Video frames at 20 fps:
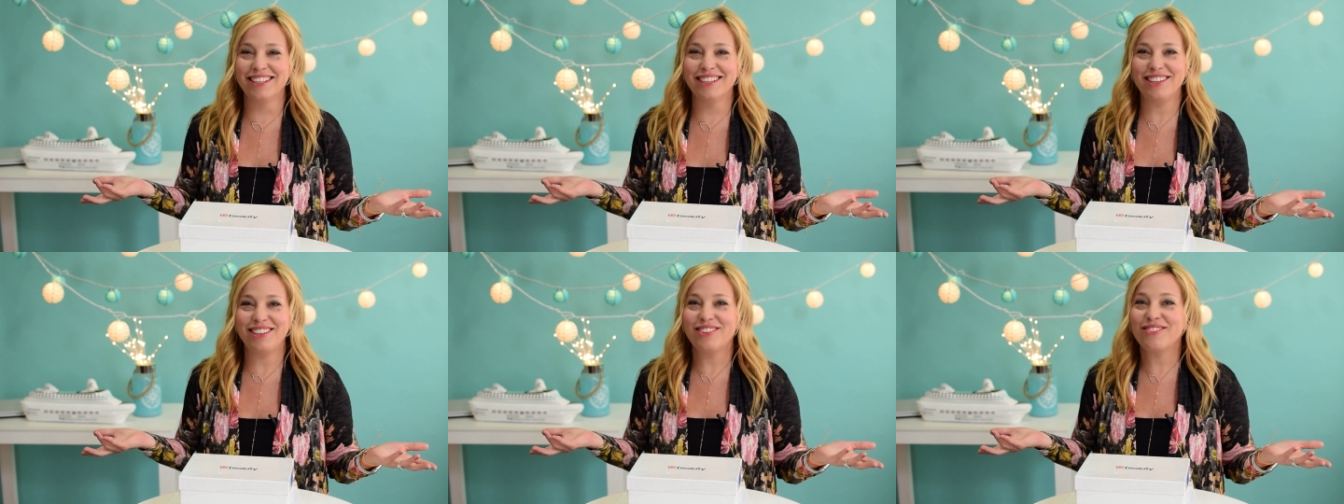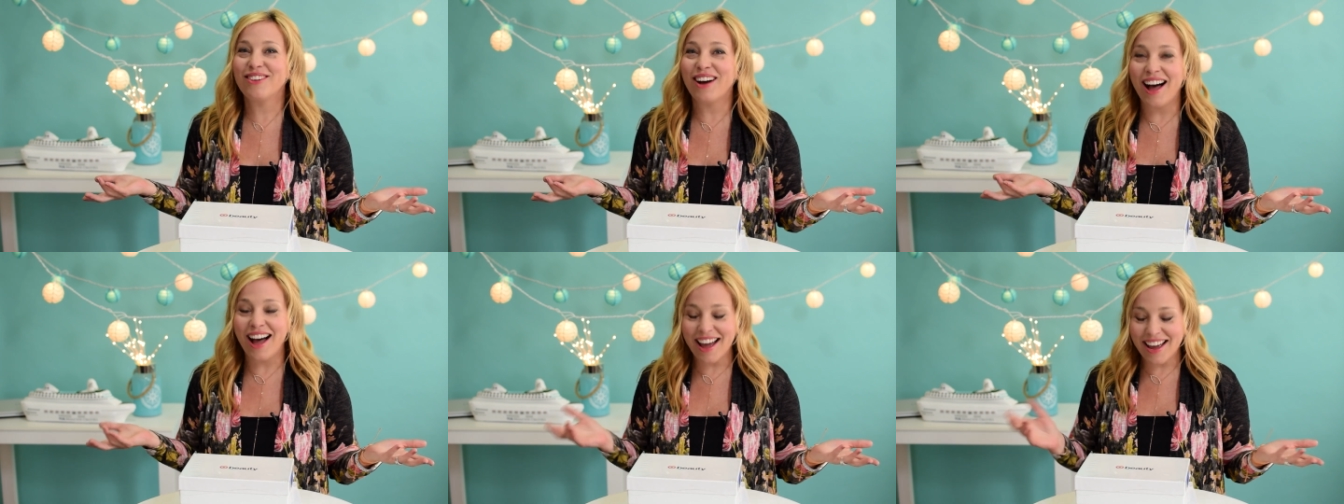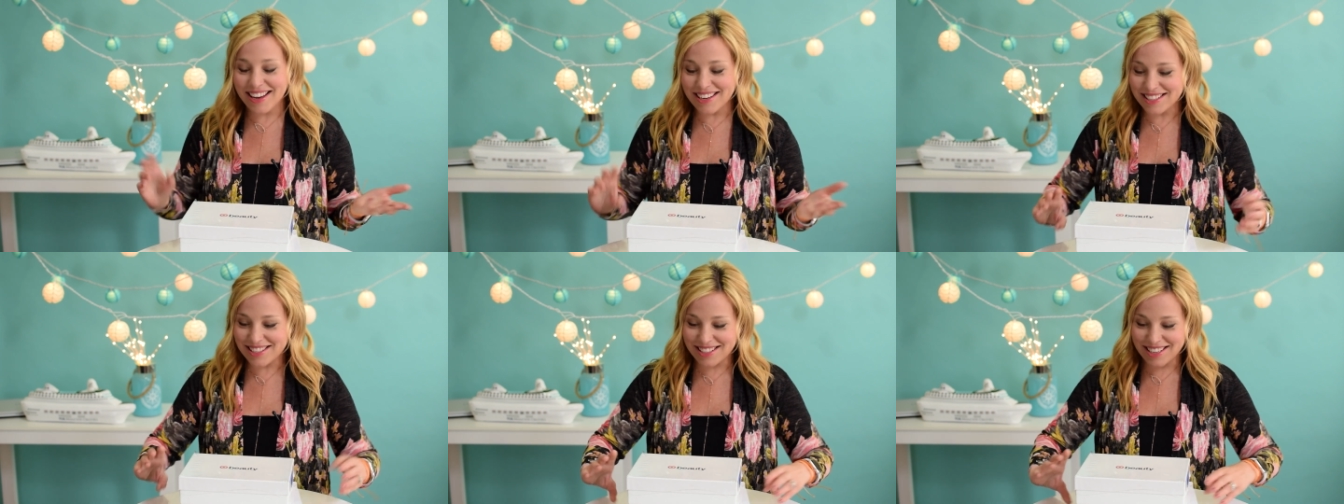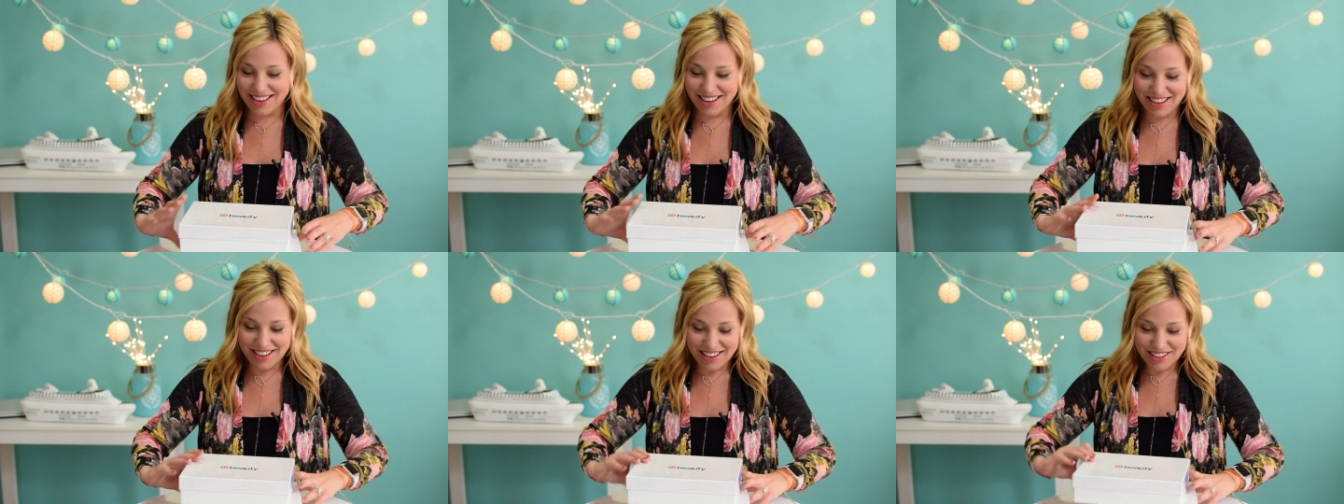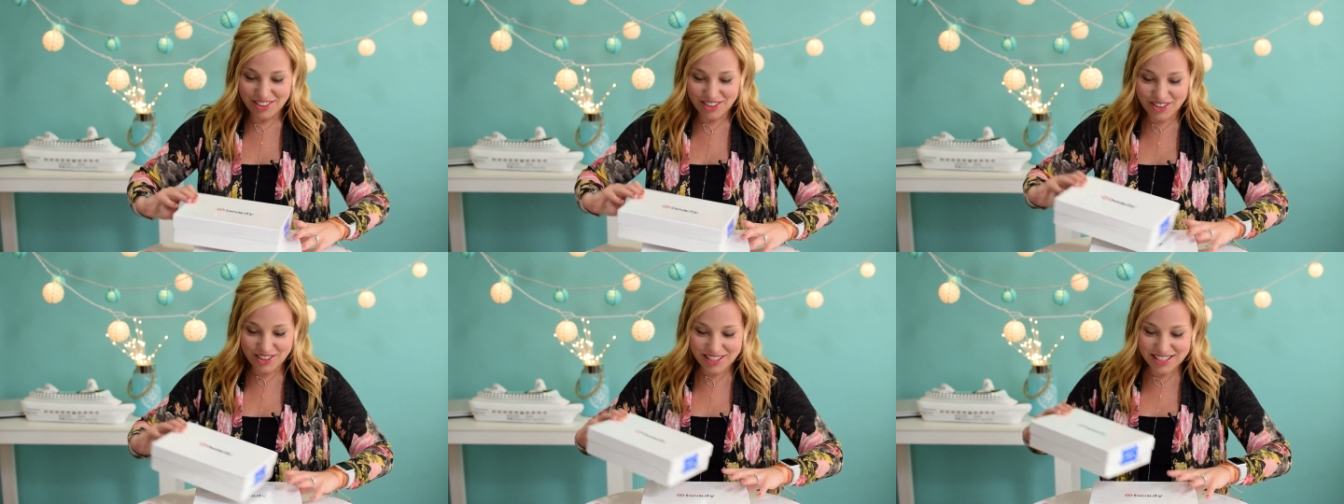you guys,
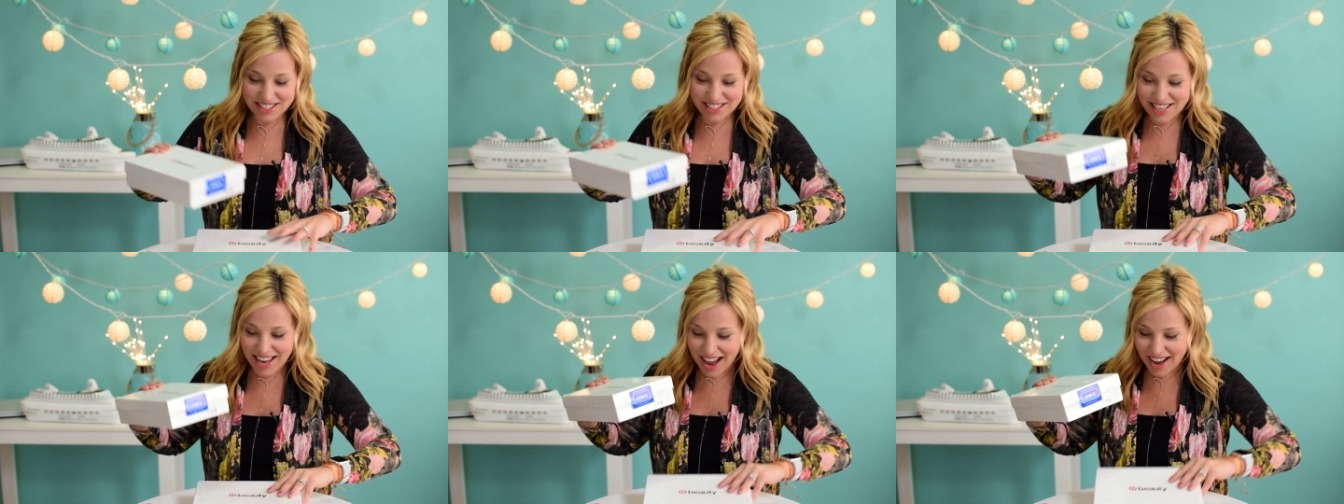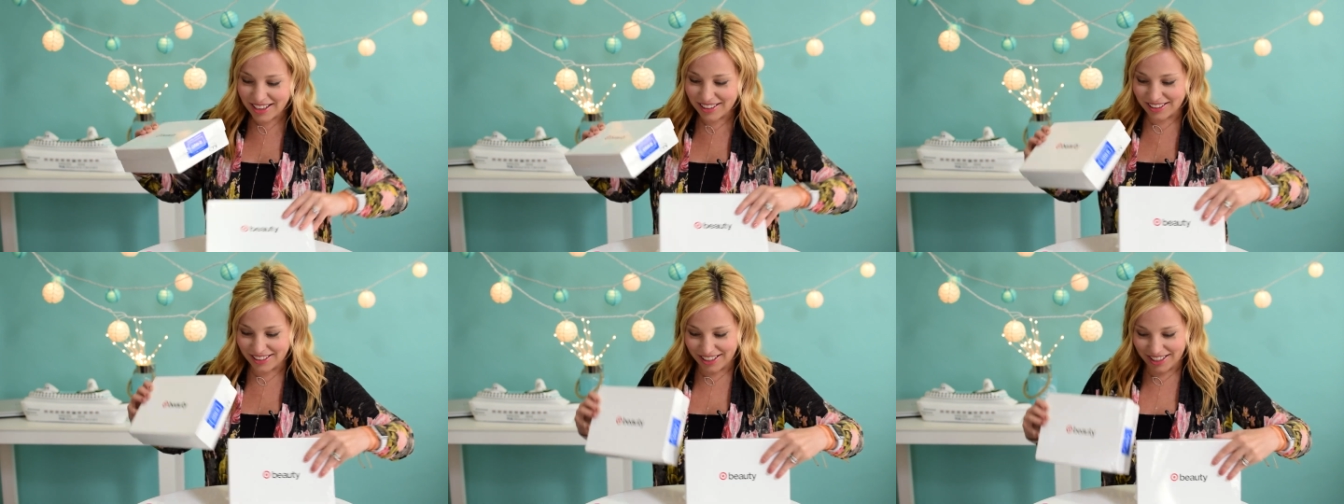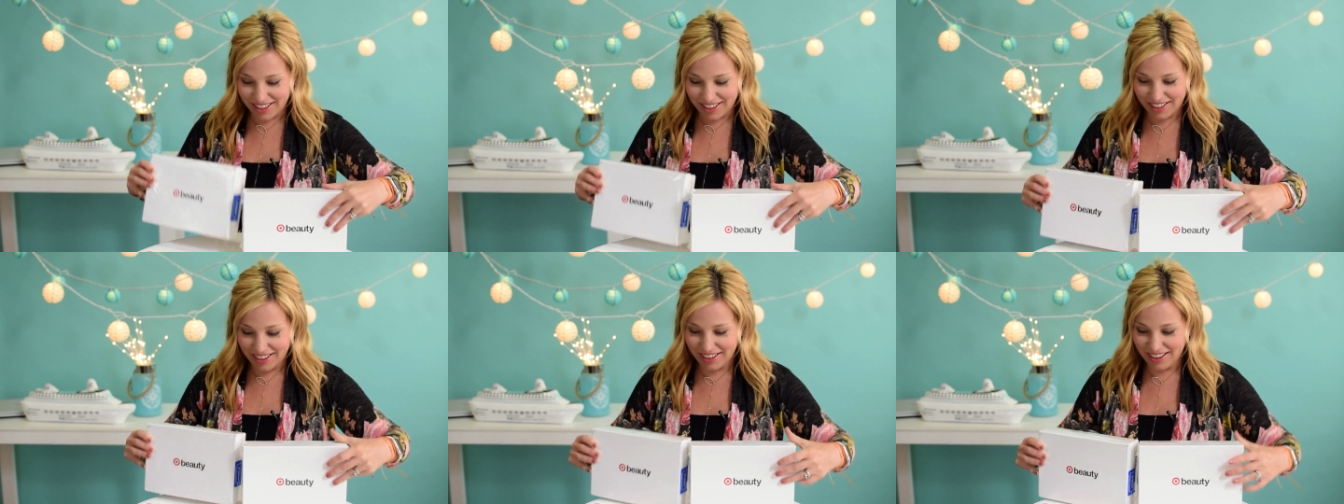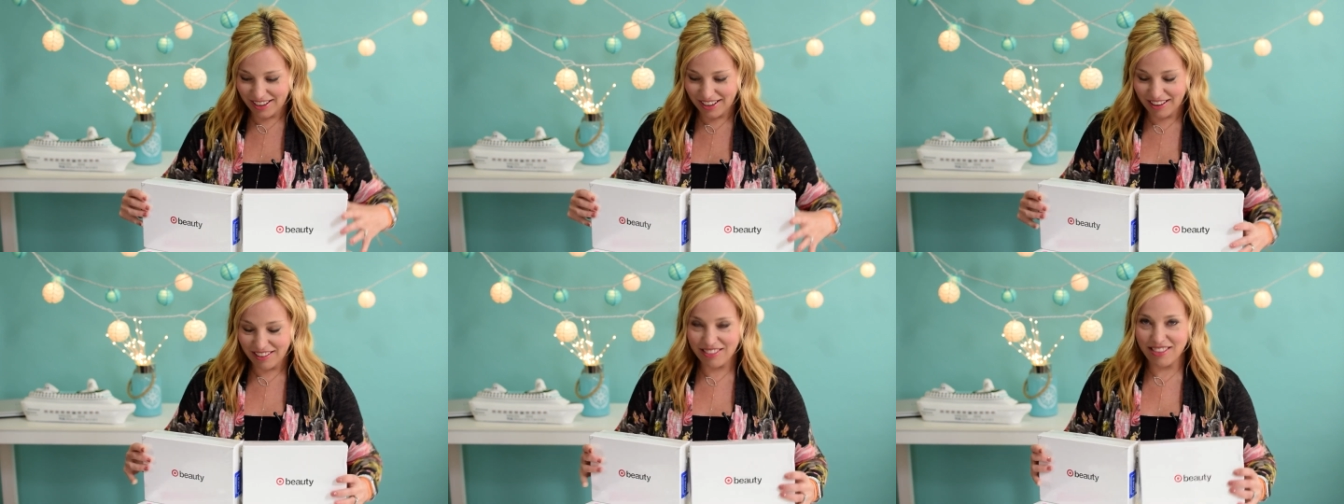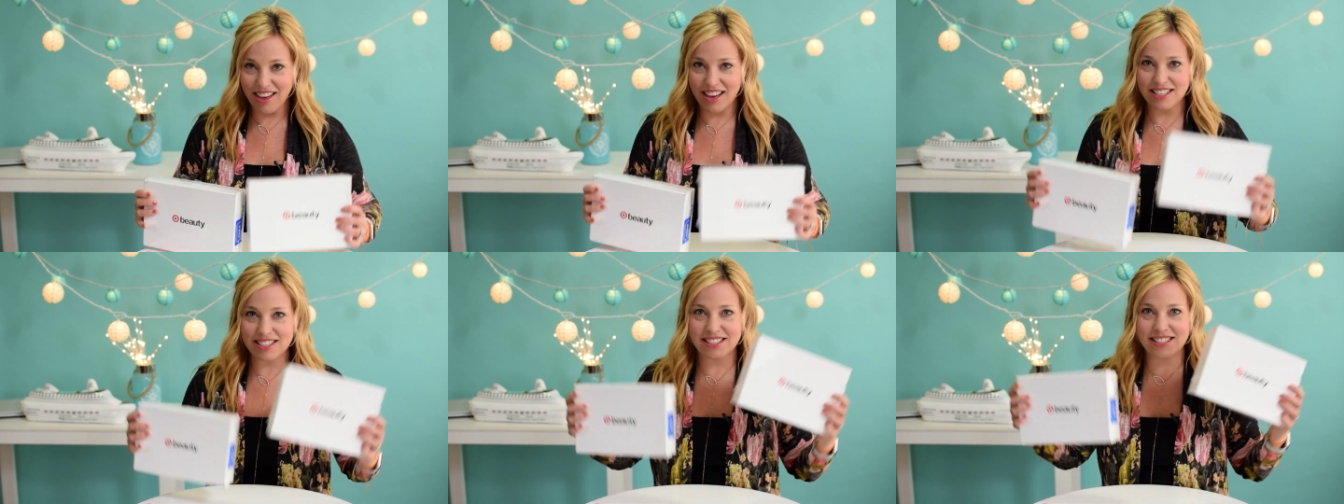they're exactly
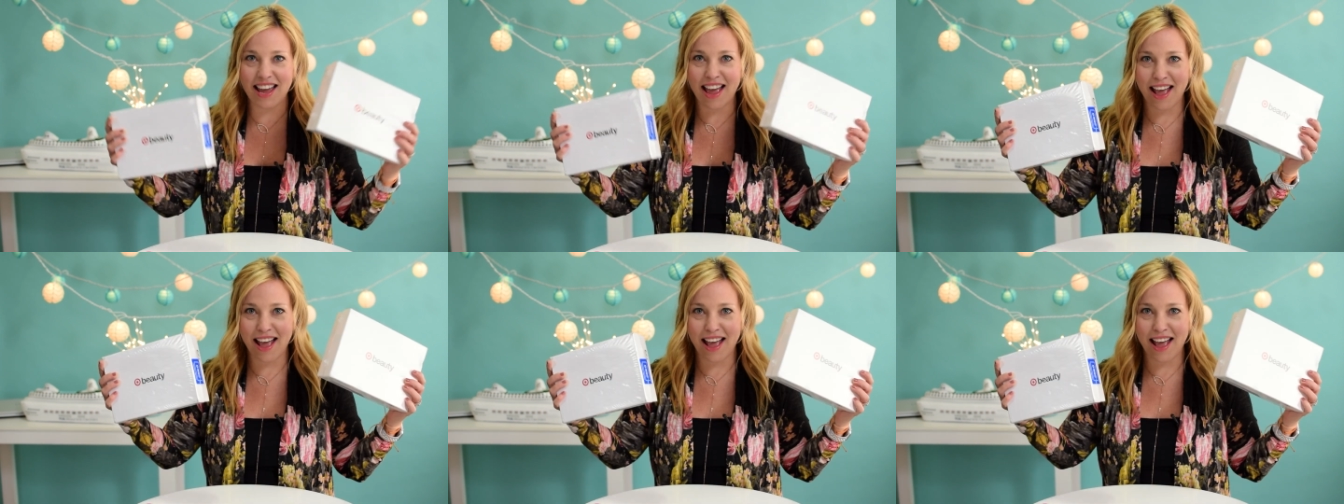the